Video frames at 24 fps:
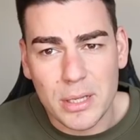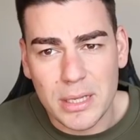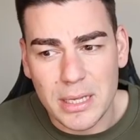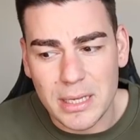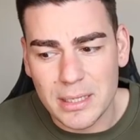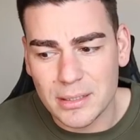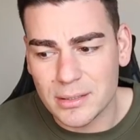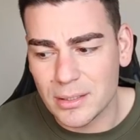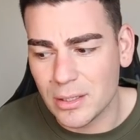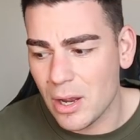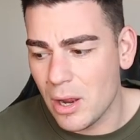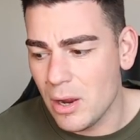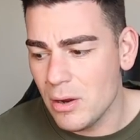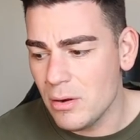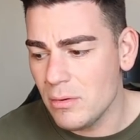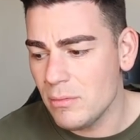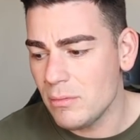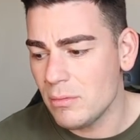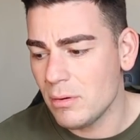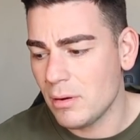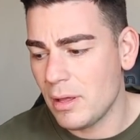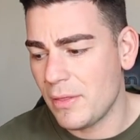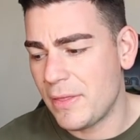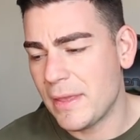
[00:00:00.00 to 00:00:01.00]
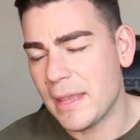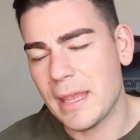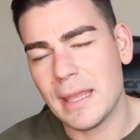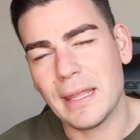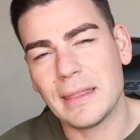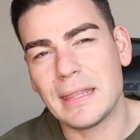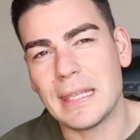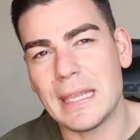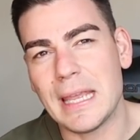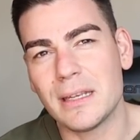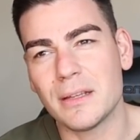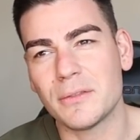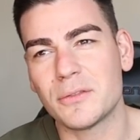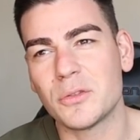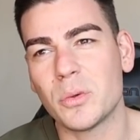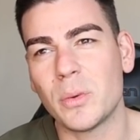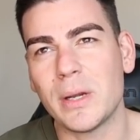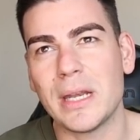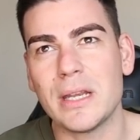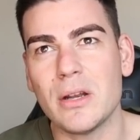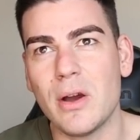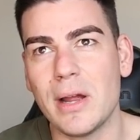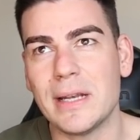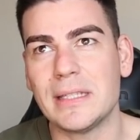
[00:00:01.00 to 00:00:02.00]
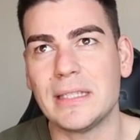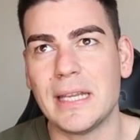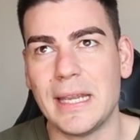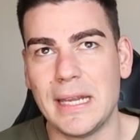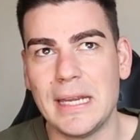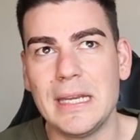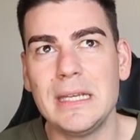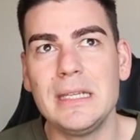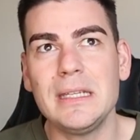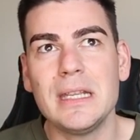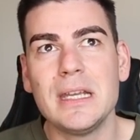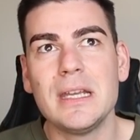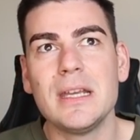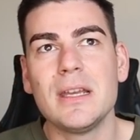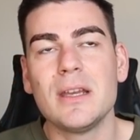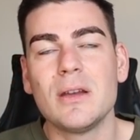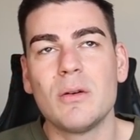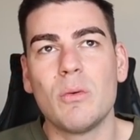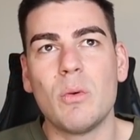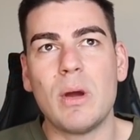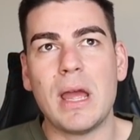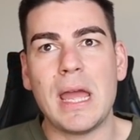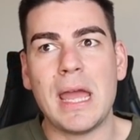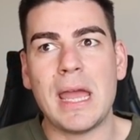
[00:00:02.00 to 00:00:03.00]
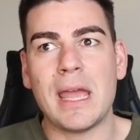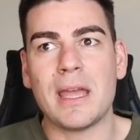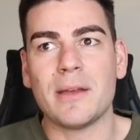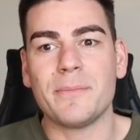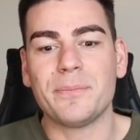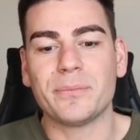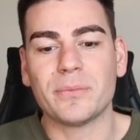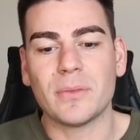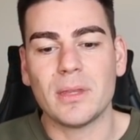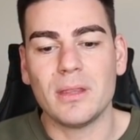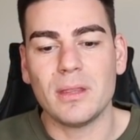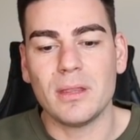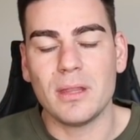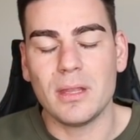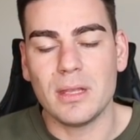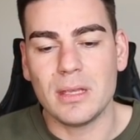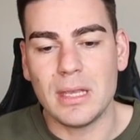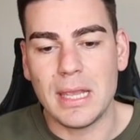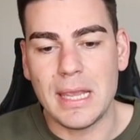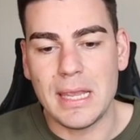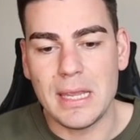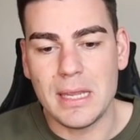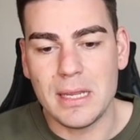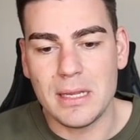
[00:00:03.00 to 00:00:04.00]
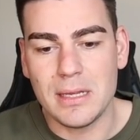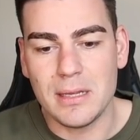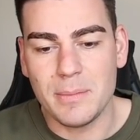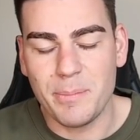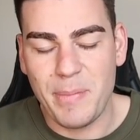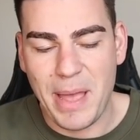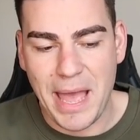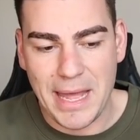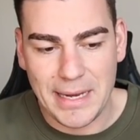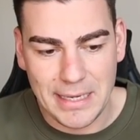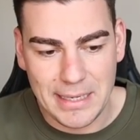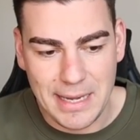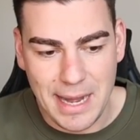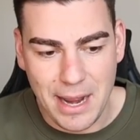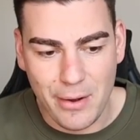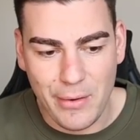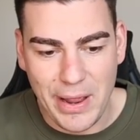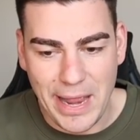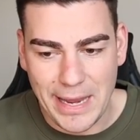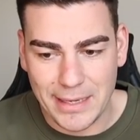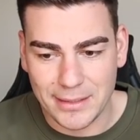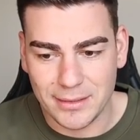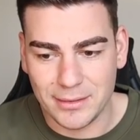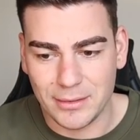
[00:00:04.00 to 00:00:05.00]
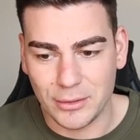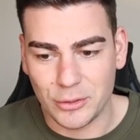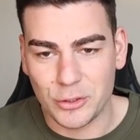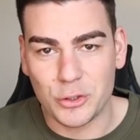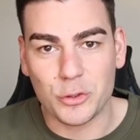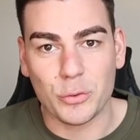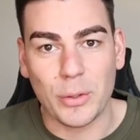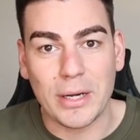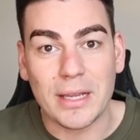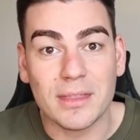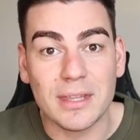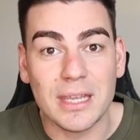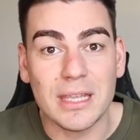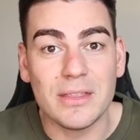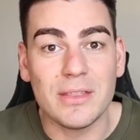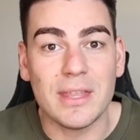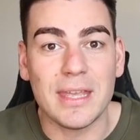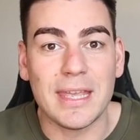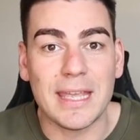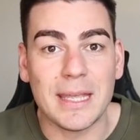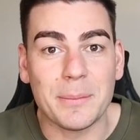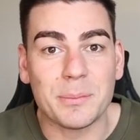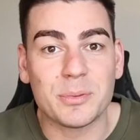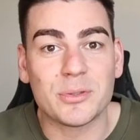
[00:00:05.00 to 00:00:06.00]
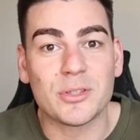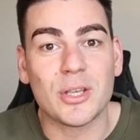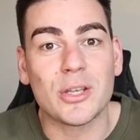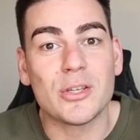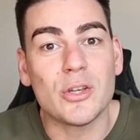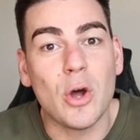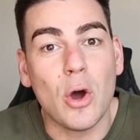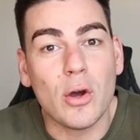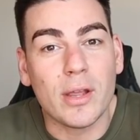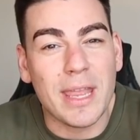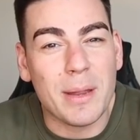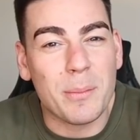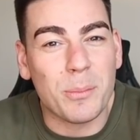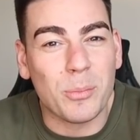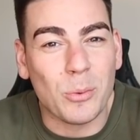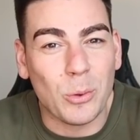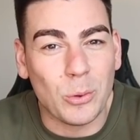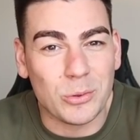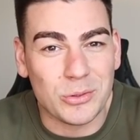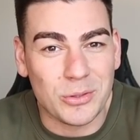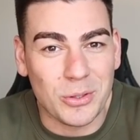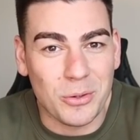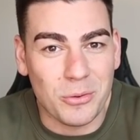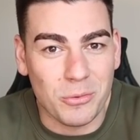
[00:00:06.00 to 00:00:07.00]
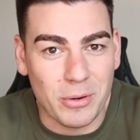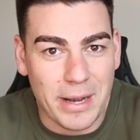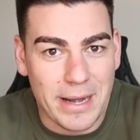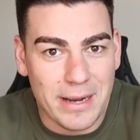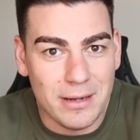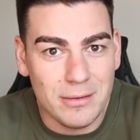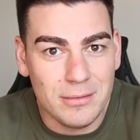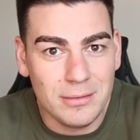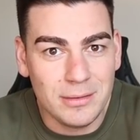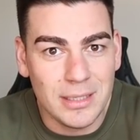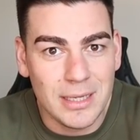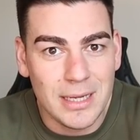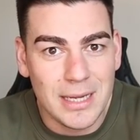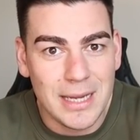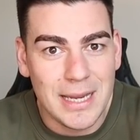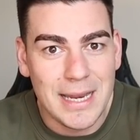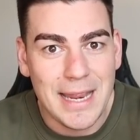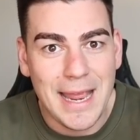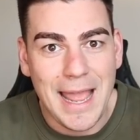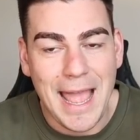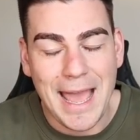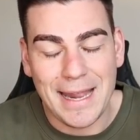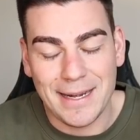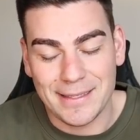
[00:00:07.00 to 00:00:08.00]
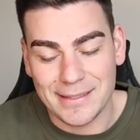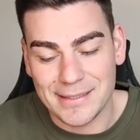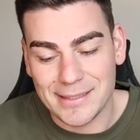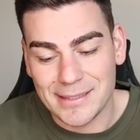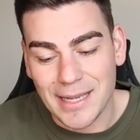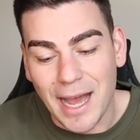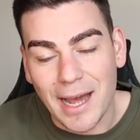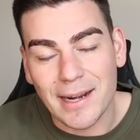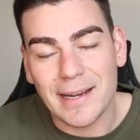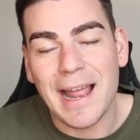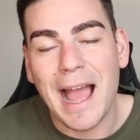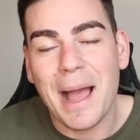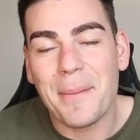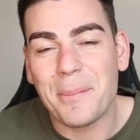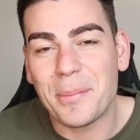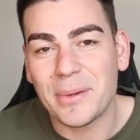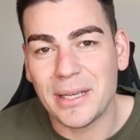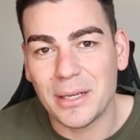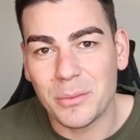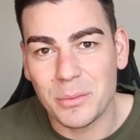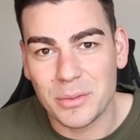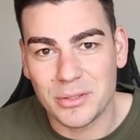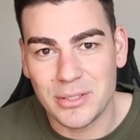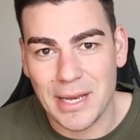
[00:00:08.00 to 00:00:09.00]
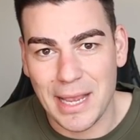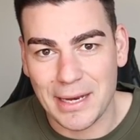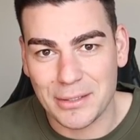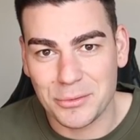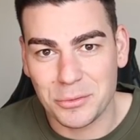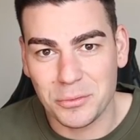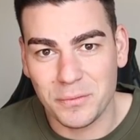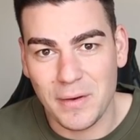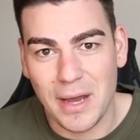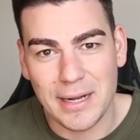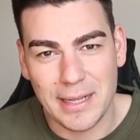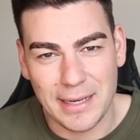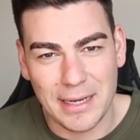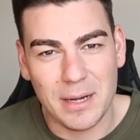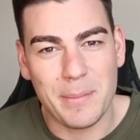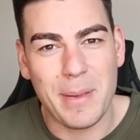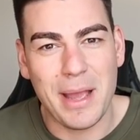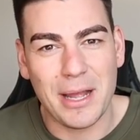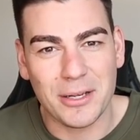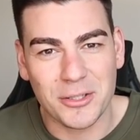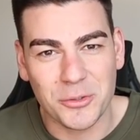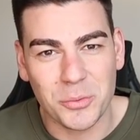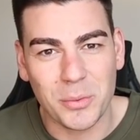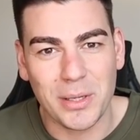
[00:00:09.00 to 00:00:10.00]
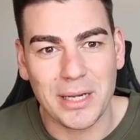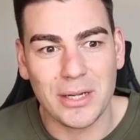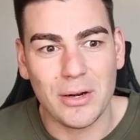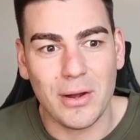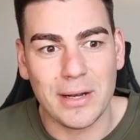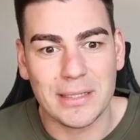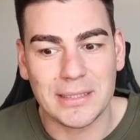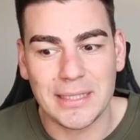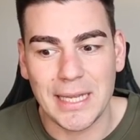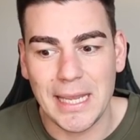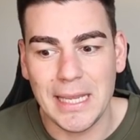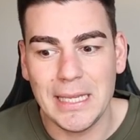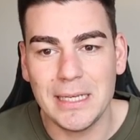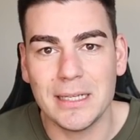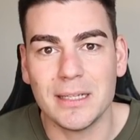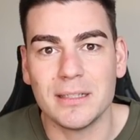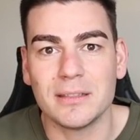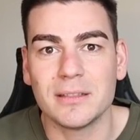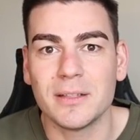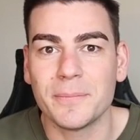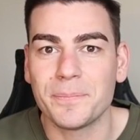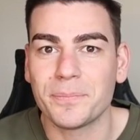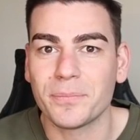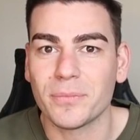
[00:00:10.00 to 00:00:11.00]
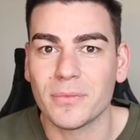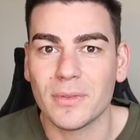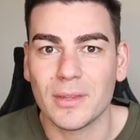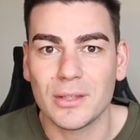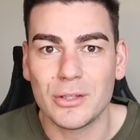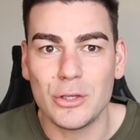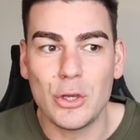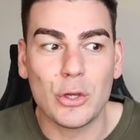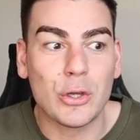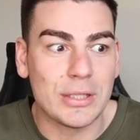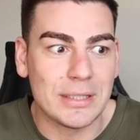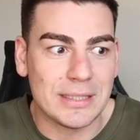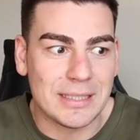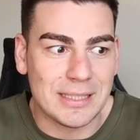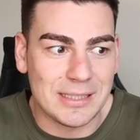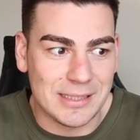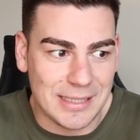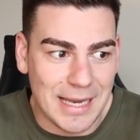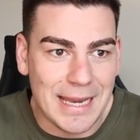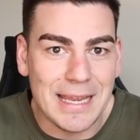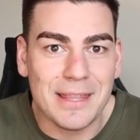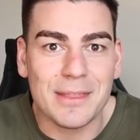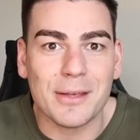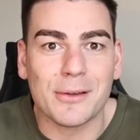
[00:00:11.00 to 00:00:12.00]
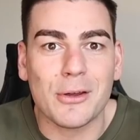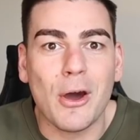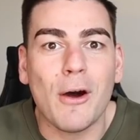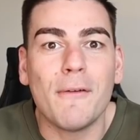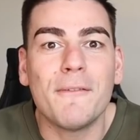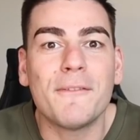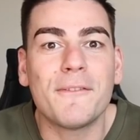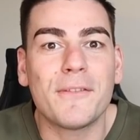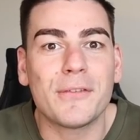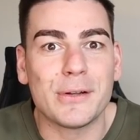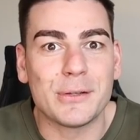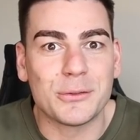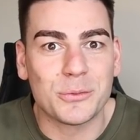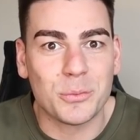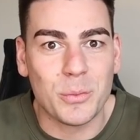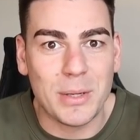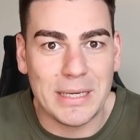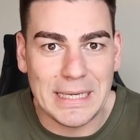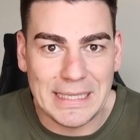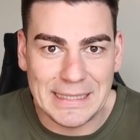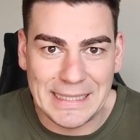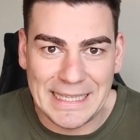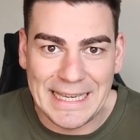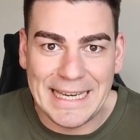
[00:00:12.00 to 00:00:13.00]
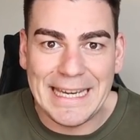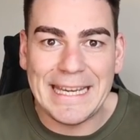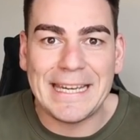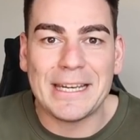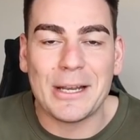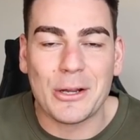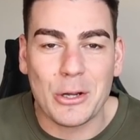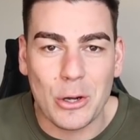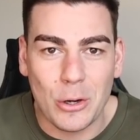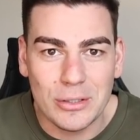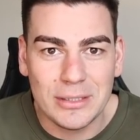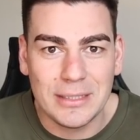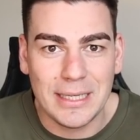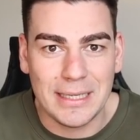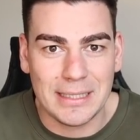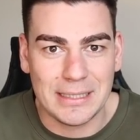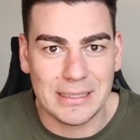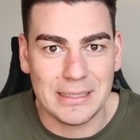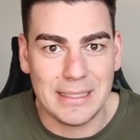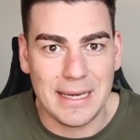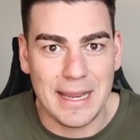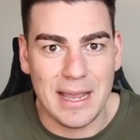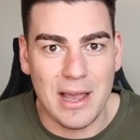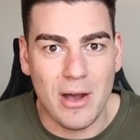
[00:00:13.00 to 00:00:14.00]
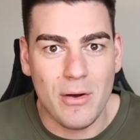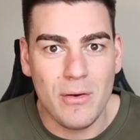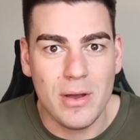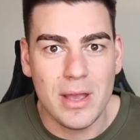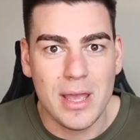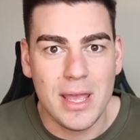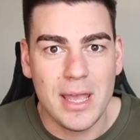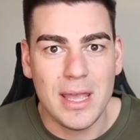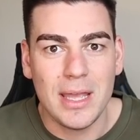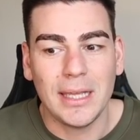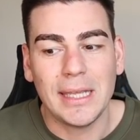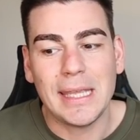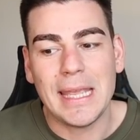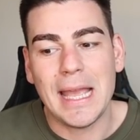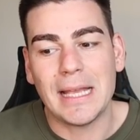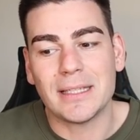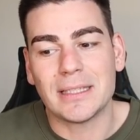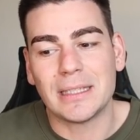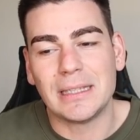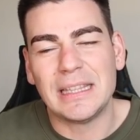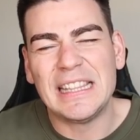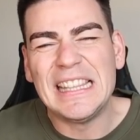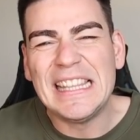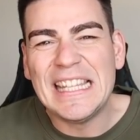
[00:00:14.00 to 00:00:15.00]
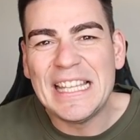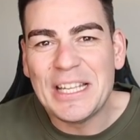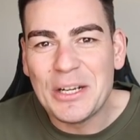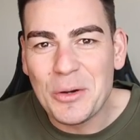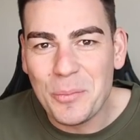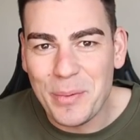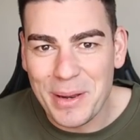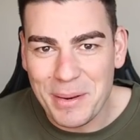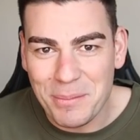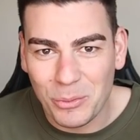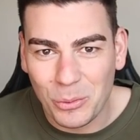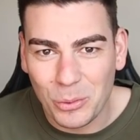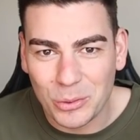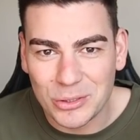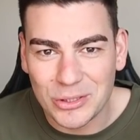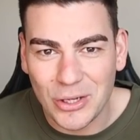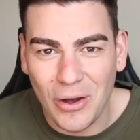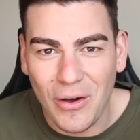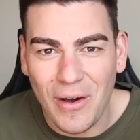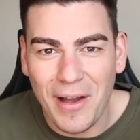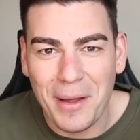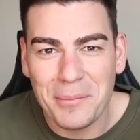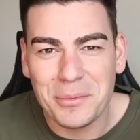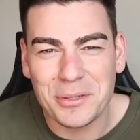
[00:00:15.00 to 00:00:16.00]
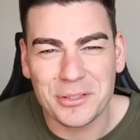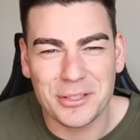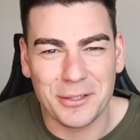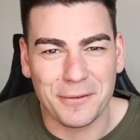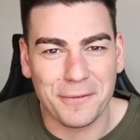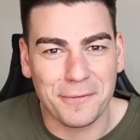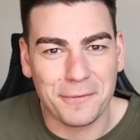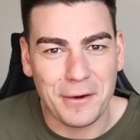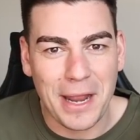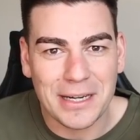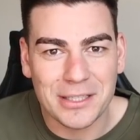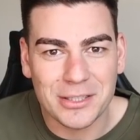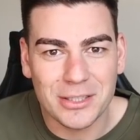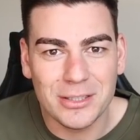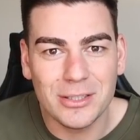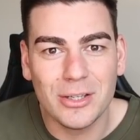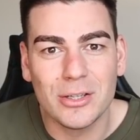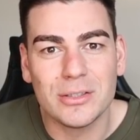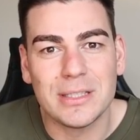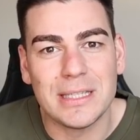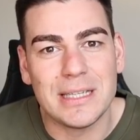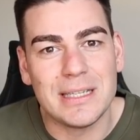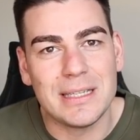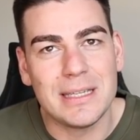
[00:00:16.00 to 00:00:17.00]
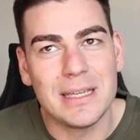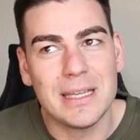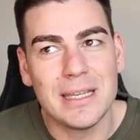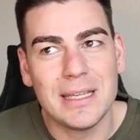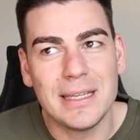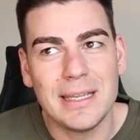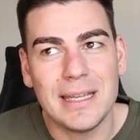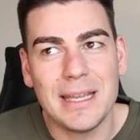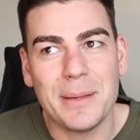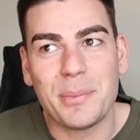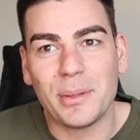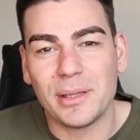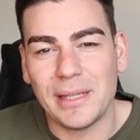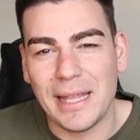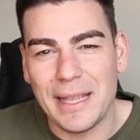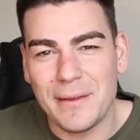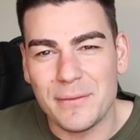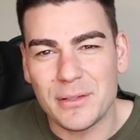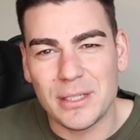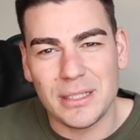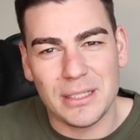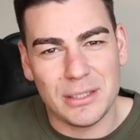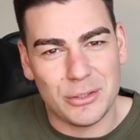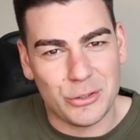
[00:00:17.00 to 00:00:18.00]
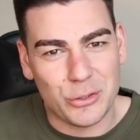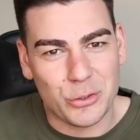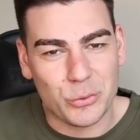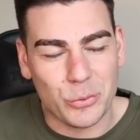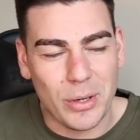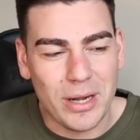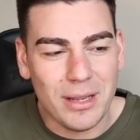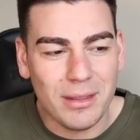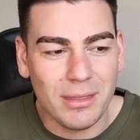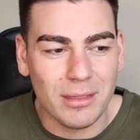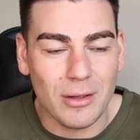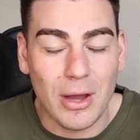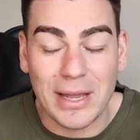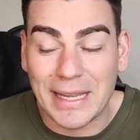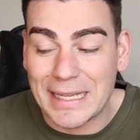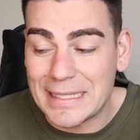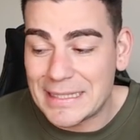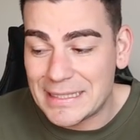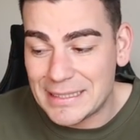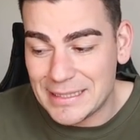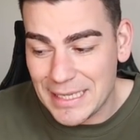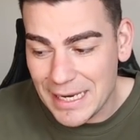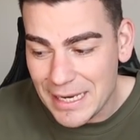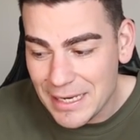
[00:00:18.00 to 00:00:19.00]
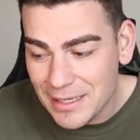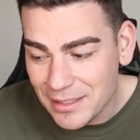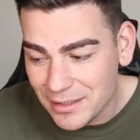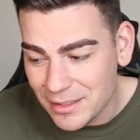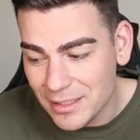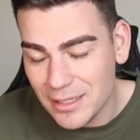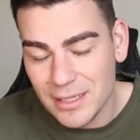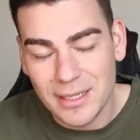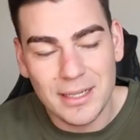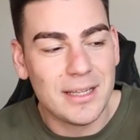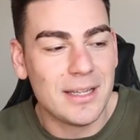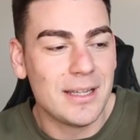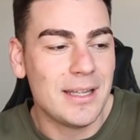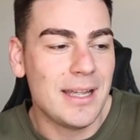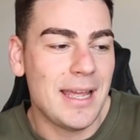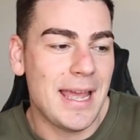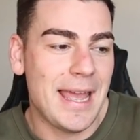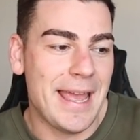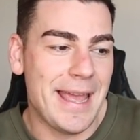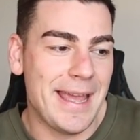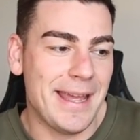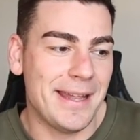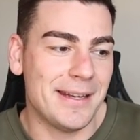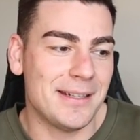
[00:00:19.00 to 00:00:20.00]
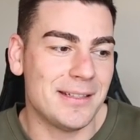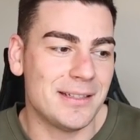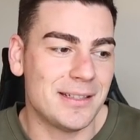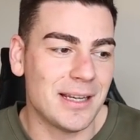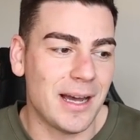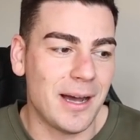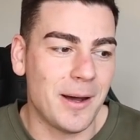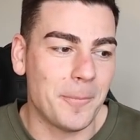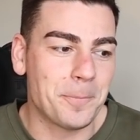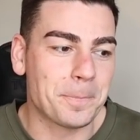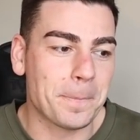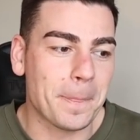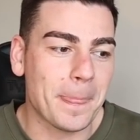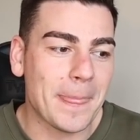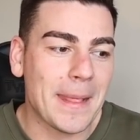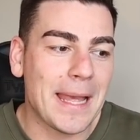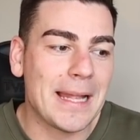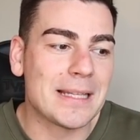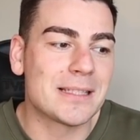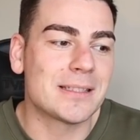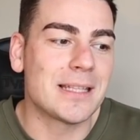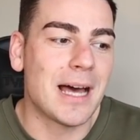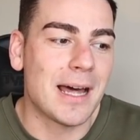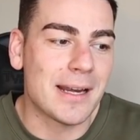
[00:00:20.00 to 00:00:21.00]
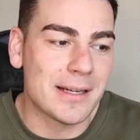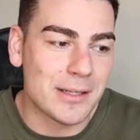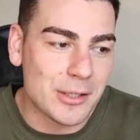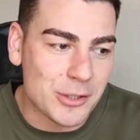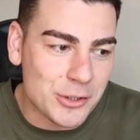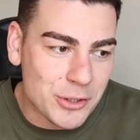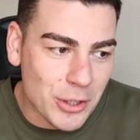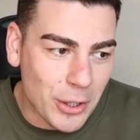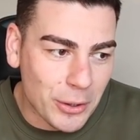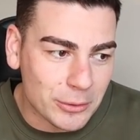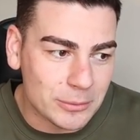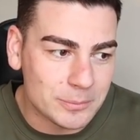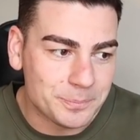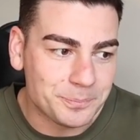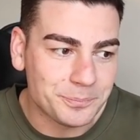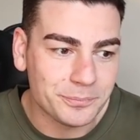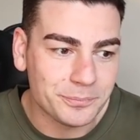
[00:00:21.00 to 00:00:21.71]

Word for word: of years ago, I think at the end of twenty nineteen, where he Paddy now has the strength in the hips to not get brought to ground. And it started happening with Jack Silvagni at about twenty nineteen. And you can see the confidence when he's in a contest now. He has a little bit more time, just a fraction, because he, he believes in his strength. I can see it. And um, it's starting to show.